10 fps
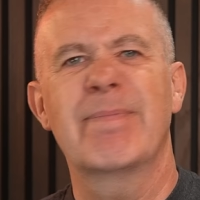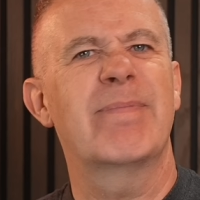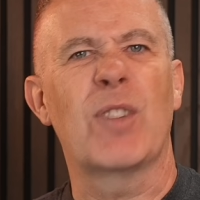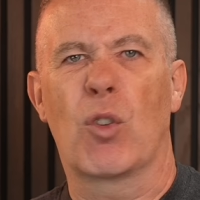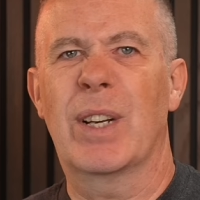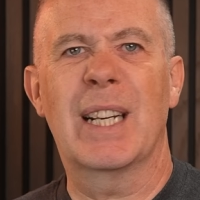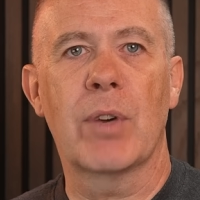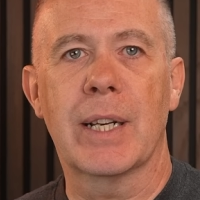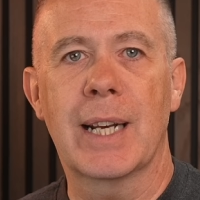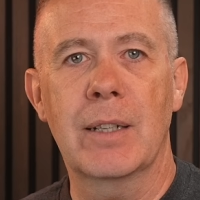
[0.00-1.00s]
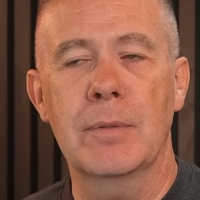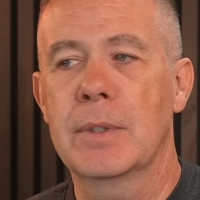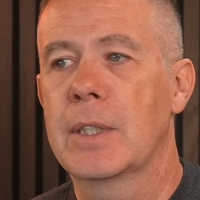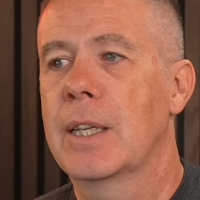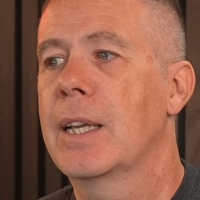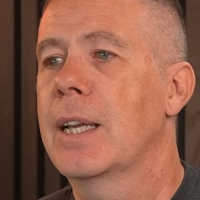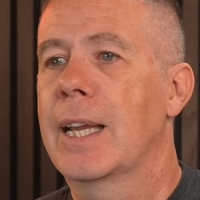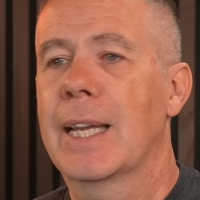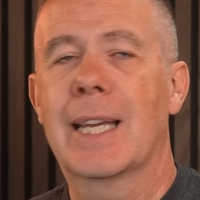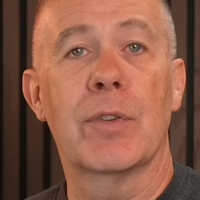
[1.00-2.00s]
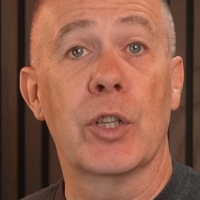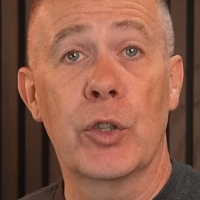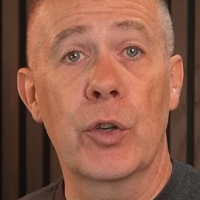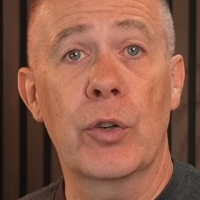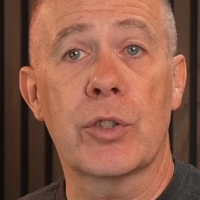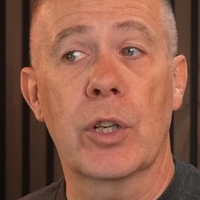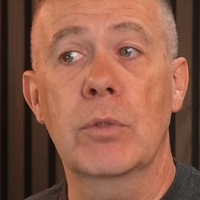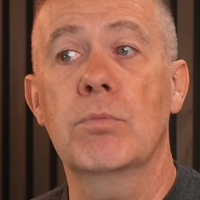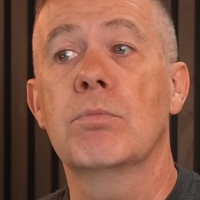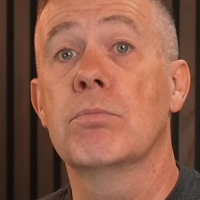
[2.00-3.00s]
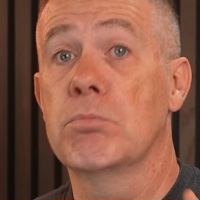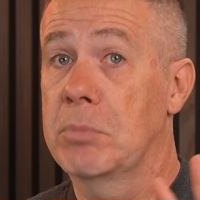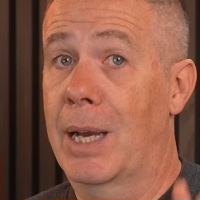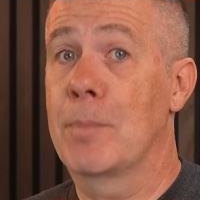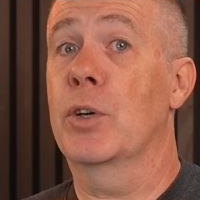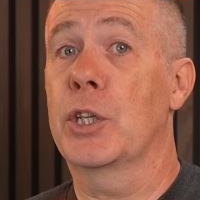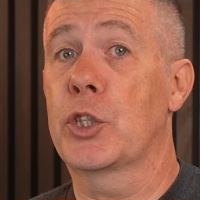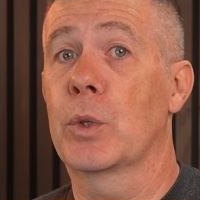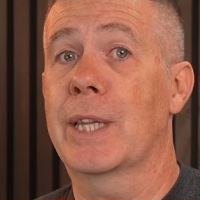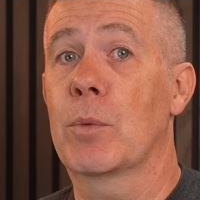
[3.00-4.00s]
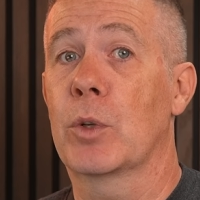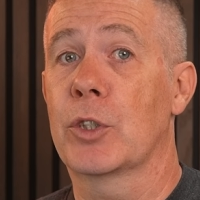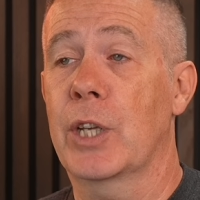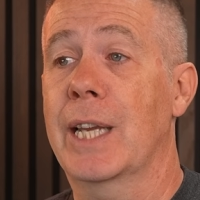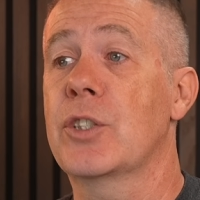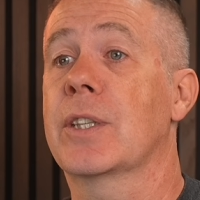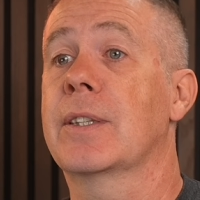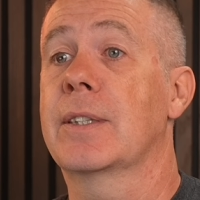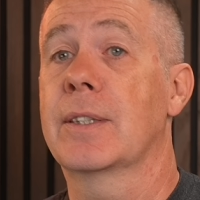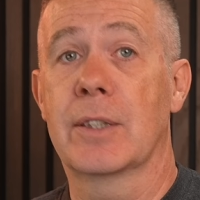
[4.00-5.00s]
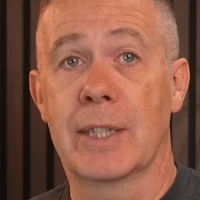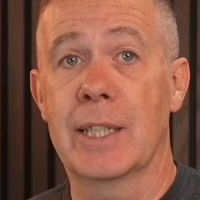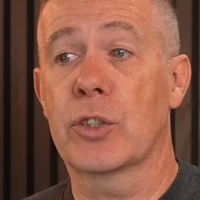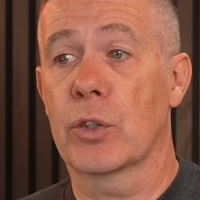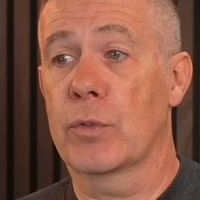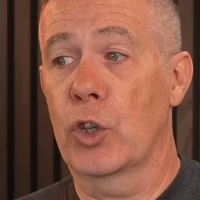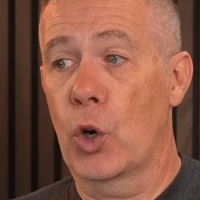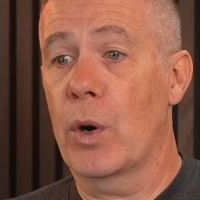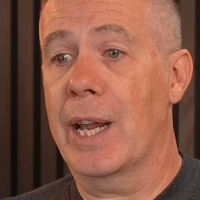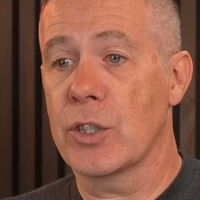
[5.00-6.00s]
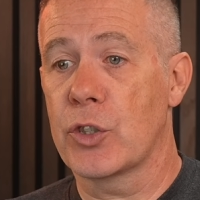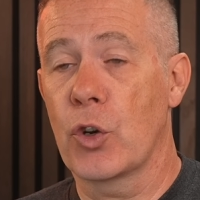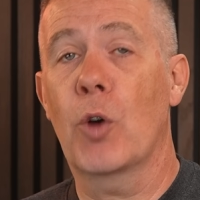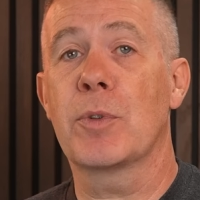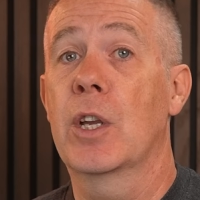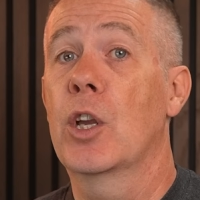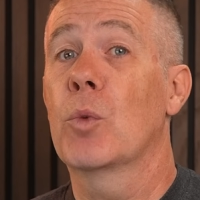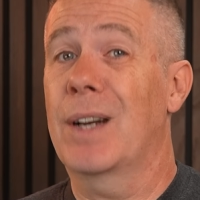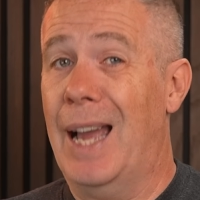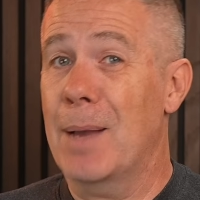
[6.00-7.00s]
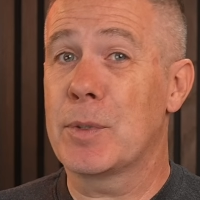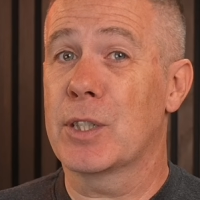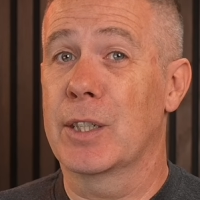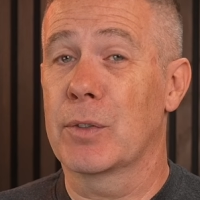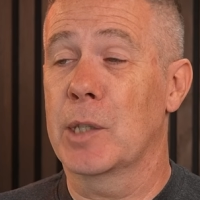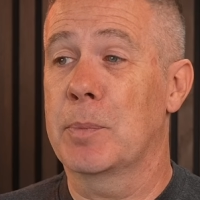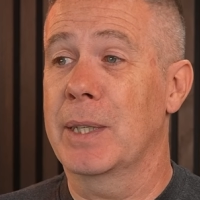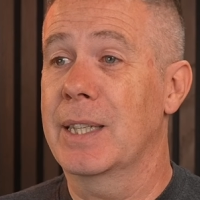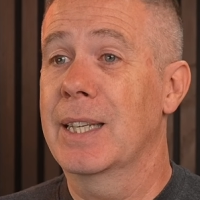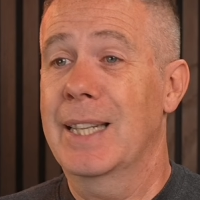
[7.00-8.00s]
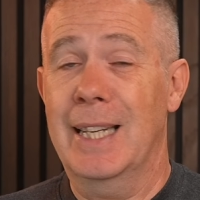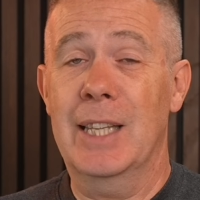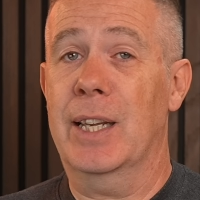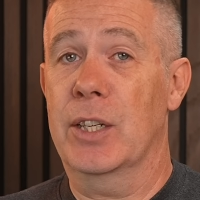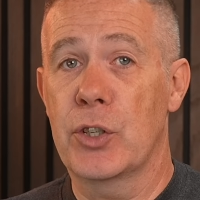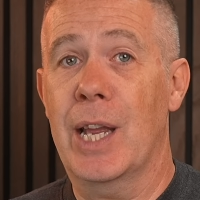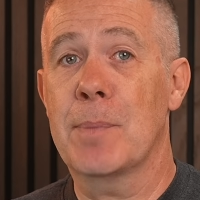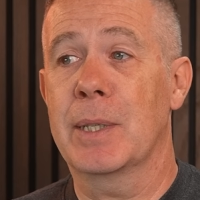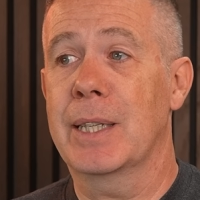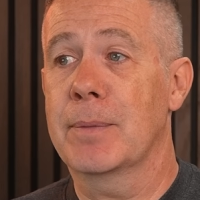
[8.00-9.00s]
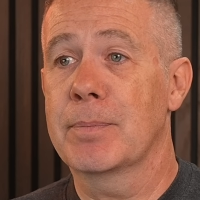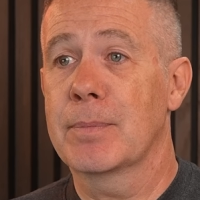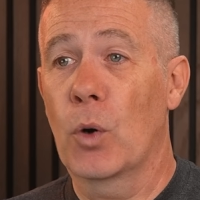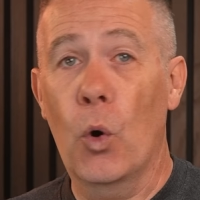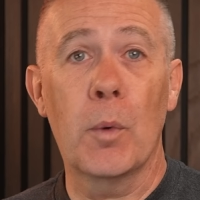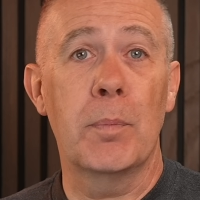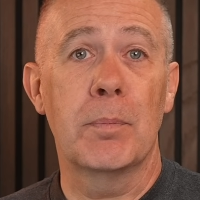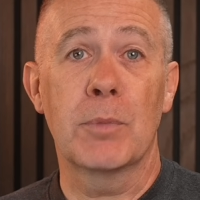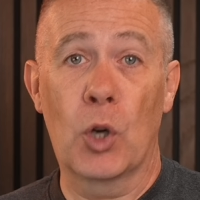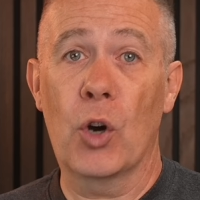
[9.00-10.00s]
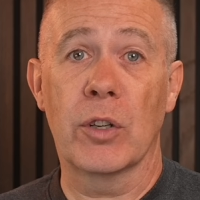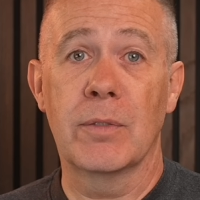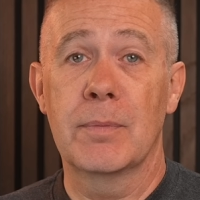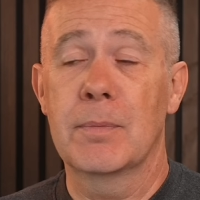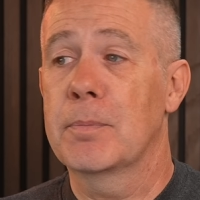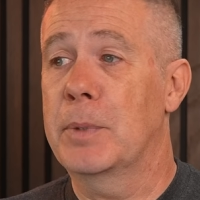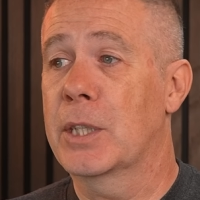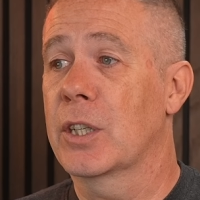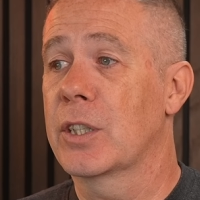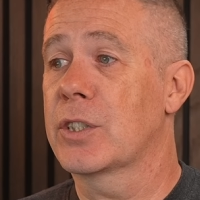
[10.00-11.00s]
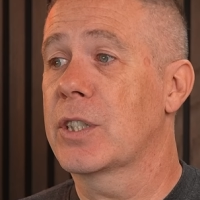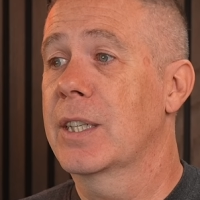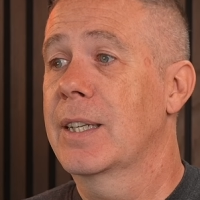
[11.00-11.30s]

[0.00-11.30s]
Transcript: Not really right now. Give it a year or so, I'm pretty sure that will change, and these sort of lower end jobs will absolutely be either in jeopardy or gone, because